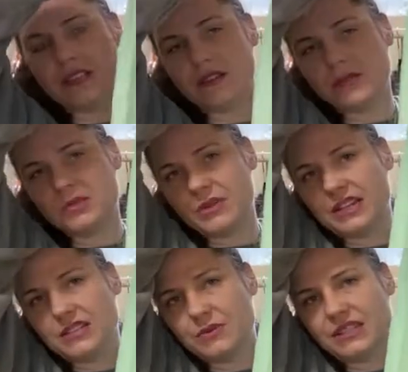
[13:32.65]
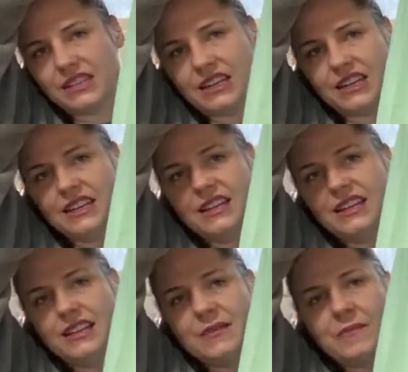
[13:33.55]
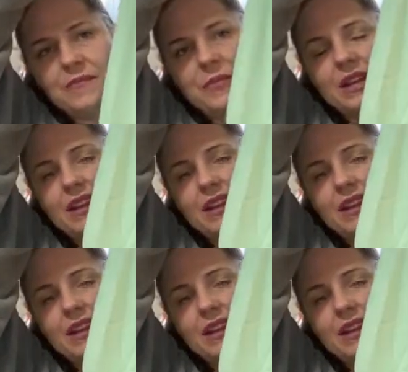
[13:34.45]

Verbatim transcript: So I'm surprised it wasn't linen but